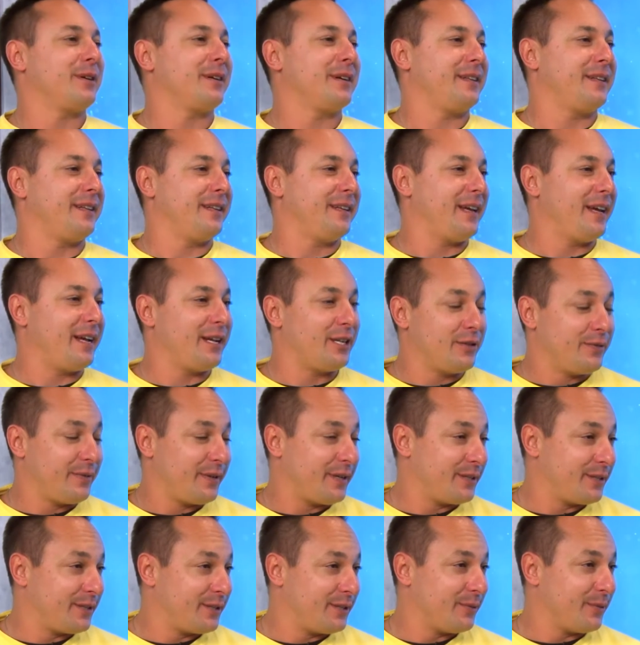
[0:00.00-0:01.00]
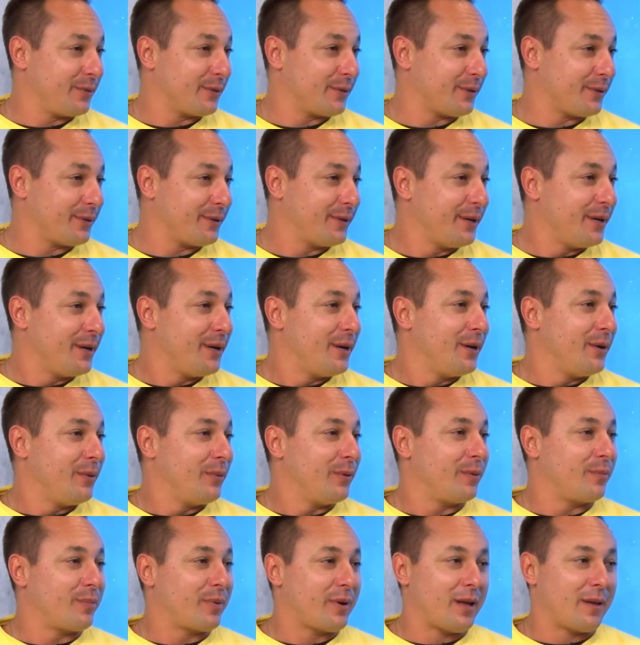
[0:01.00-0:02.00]
in the HVAC world
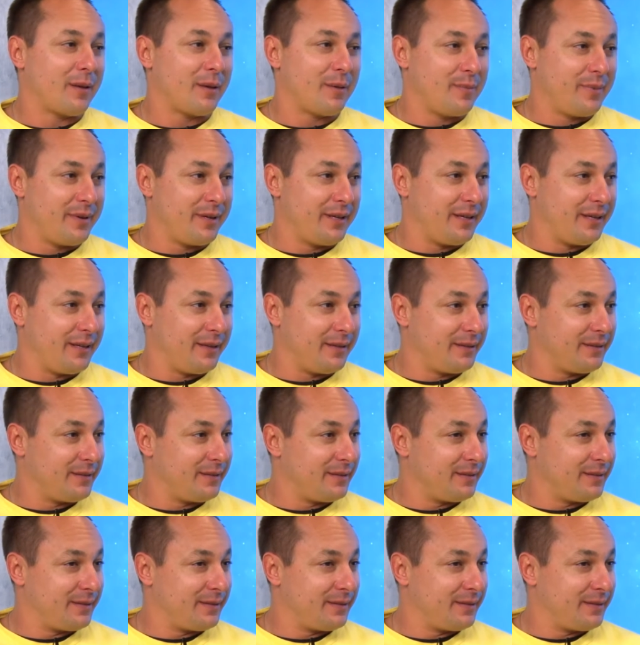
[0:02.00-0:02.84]
would probably be